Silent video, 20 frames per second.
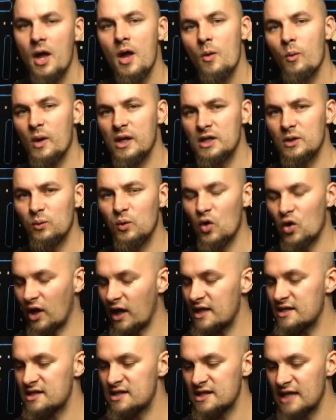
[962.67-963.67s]
When you walk
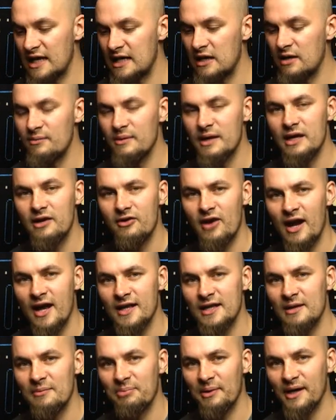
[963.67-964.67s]
a centimetre out
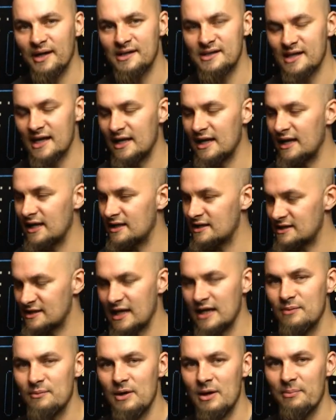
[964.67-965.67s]
of your base and then a
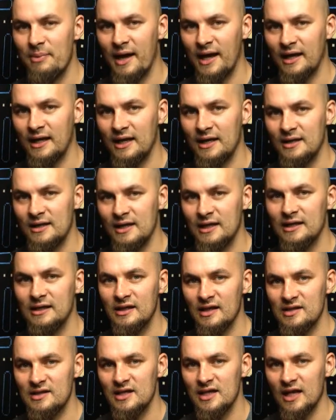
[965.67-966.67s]
centimetre back in and it
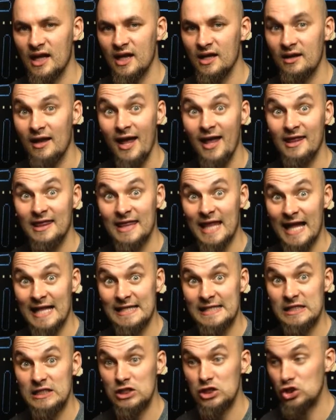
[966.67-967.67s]
does it again,
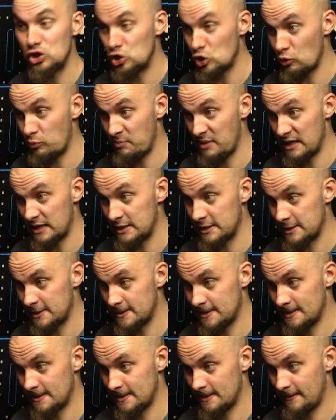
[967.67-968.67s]
that's stupid.
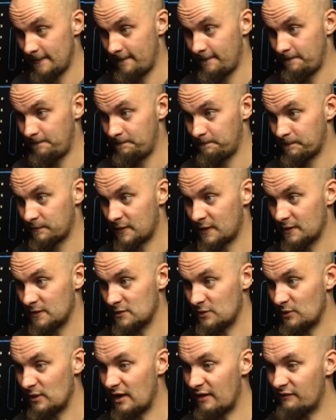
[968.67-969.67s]

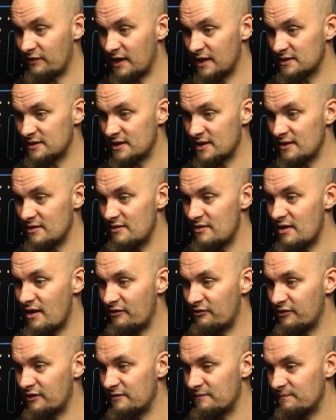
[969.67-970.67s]
So we'll have that saying
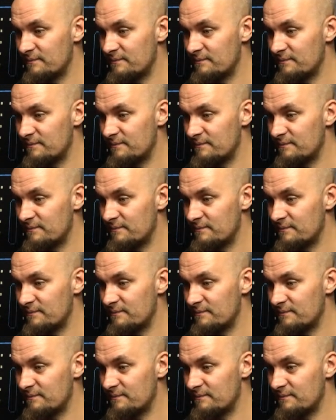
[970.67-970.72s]
nothing.